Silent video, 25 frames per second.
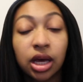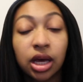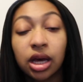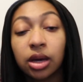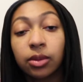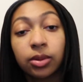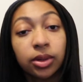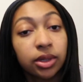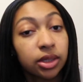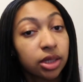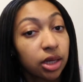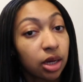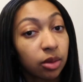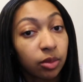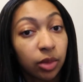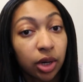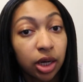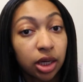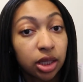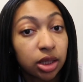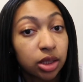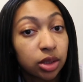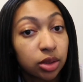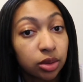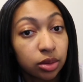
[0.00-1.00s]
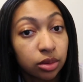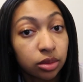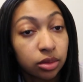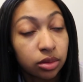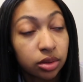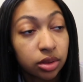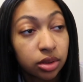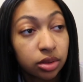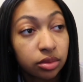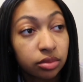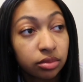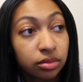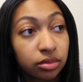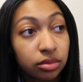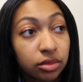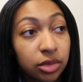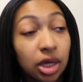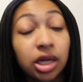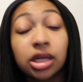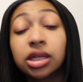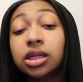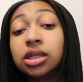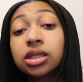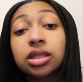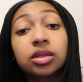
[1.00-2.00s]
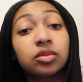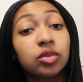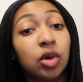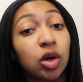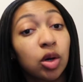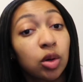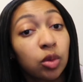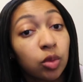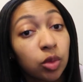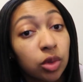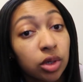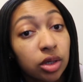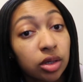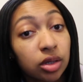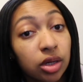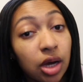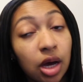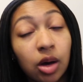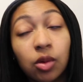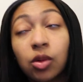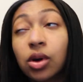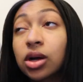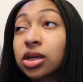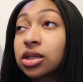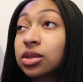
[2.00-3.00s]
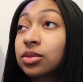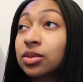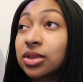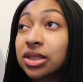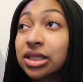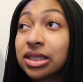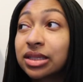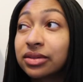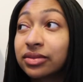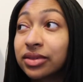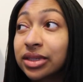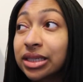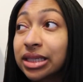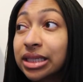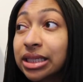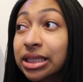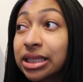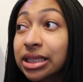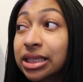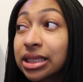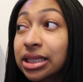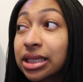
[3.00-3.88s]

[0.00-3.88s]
I picked out my clothes. I did some homework. I watched some TV.